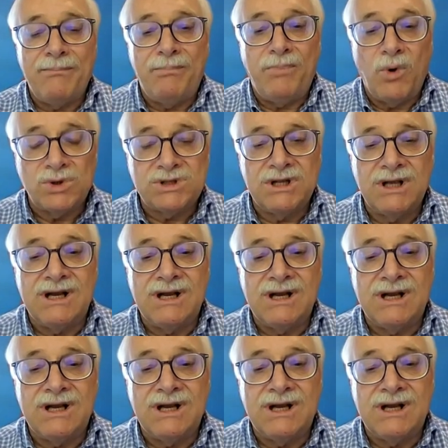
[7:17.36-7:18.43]
port,
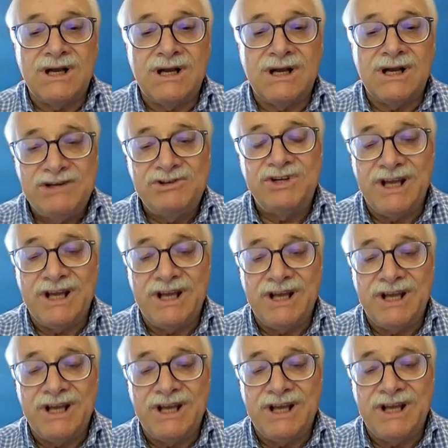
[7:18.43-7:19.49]
customs ports of entry
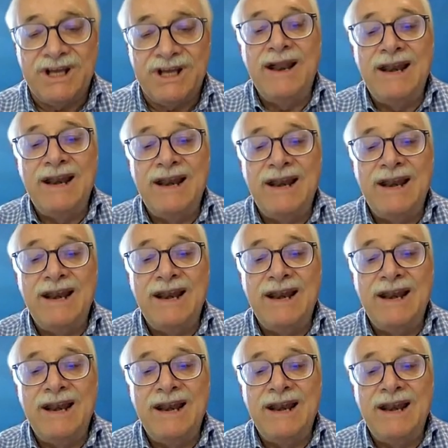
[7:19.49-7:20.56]
and exit,
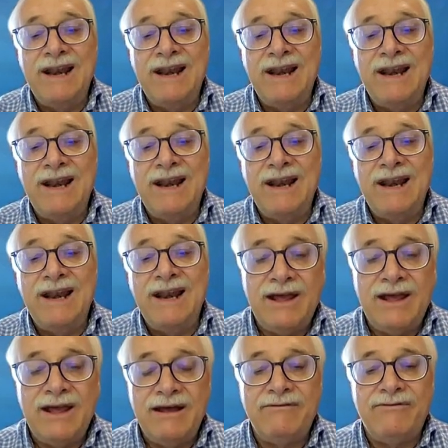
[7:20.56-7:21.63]
never
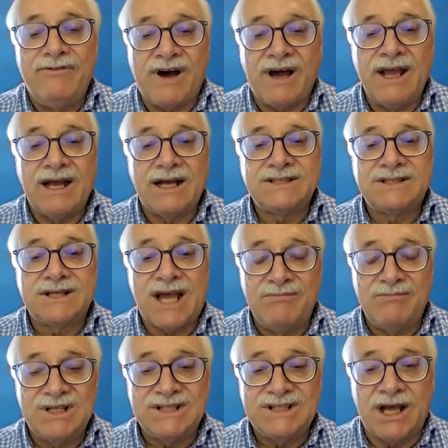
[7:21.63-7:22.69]
ever via
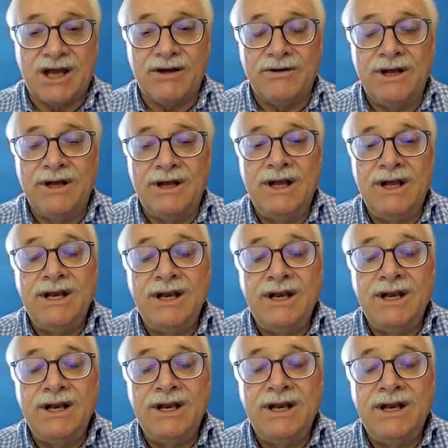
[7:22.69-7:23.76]
Simonstown.
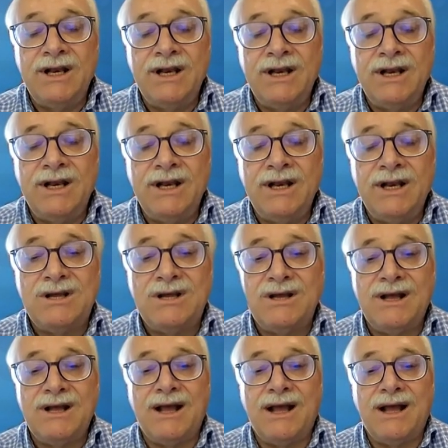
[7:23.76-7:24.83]
Now, he has
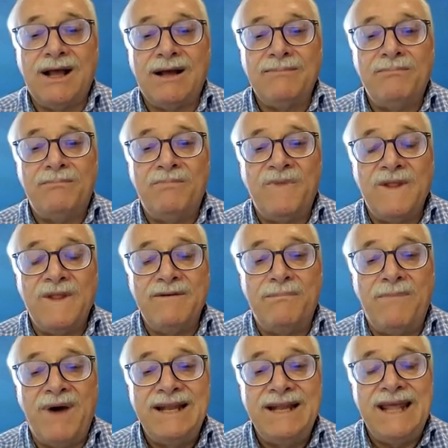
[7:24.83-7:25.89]
not um,
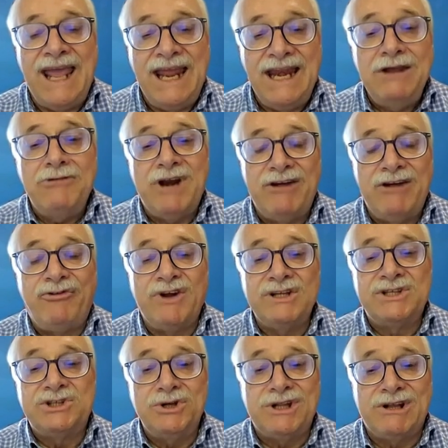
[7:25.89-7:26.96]
made any
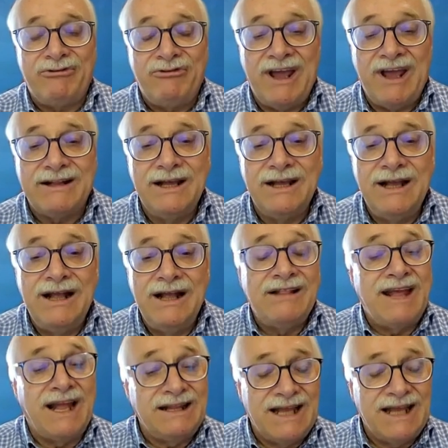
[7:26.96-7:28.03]
reference to the fact
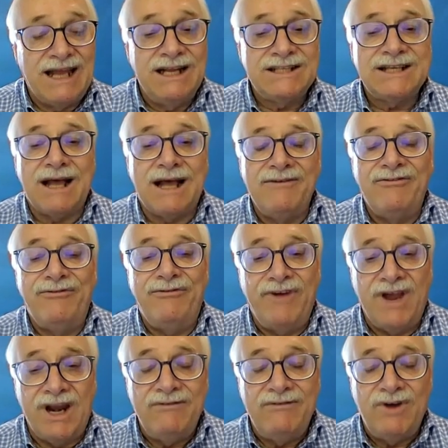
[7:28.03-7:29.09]
that that is
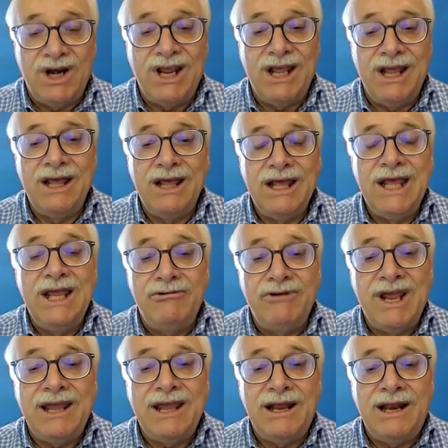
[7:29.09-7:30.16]
very, very
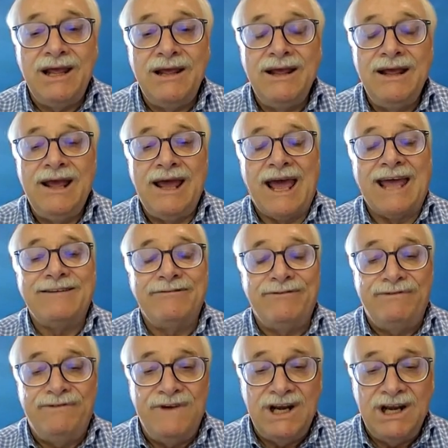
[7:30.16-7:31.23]
irregular and
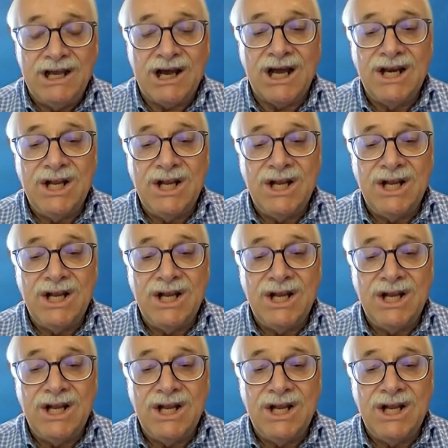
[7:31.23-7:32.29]
very
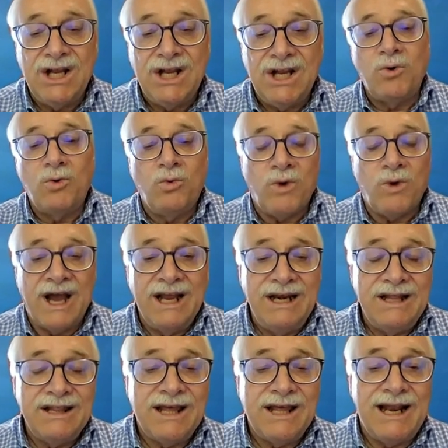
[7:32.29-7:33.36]
unusual. So why
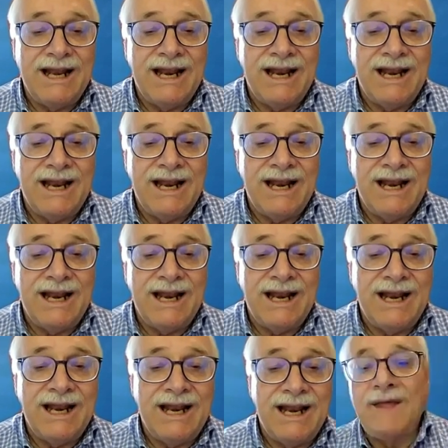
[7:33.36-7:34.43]
did the Lady R,
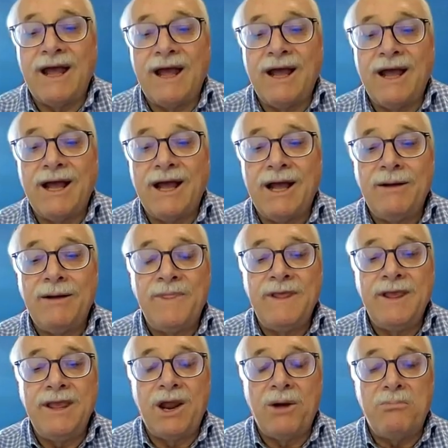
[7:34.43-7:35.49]

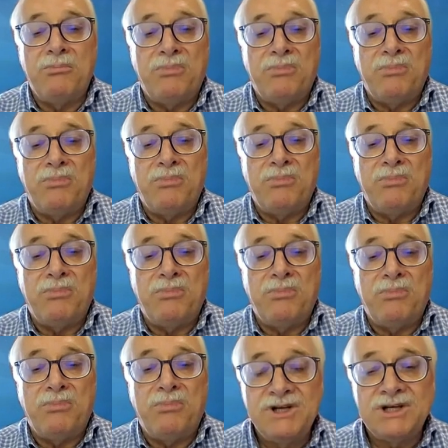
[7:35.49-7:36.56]
um, you know, bypass
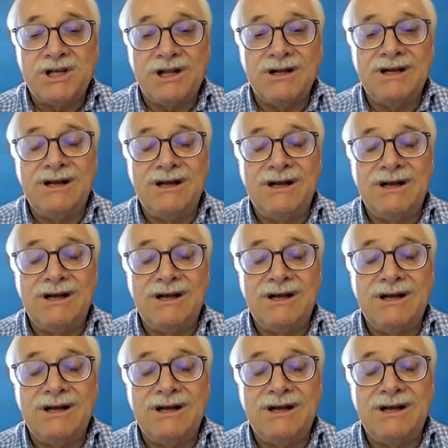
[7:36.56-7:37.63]
the official
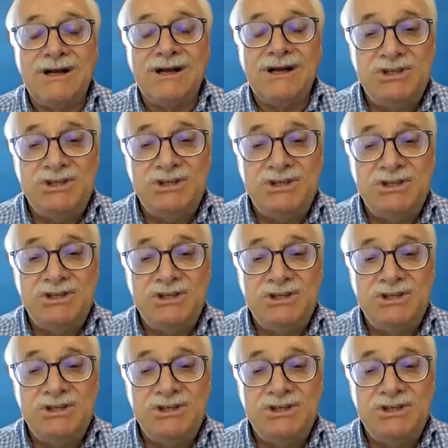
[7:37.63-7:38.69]
government
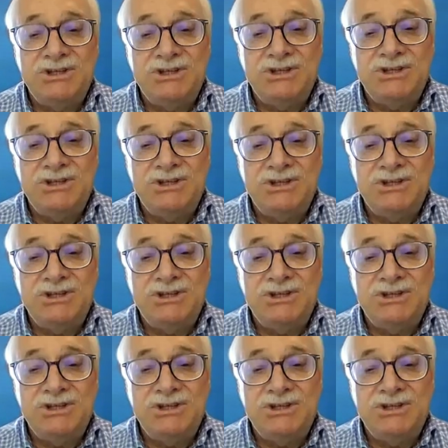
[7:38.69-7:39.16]
agencies,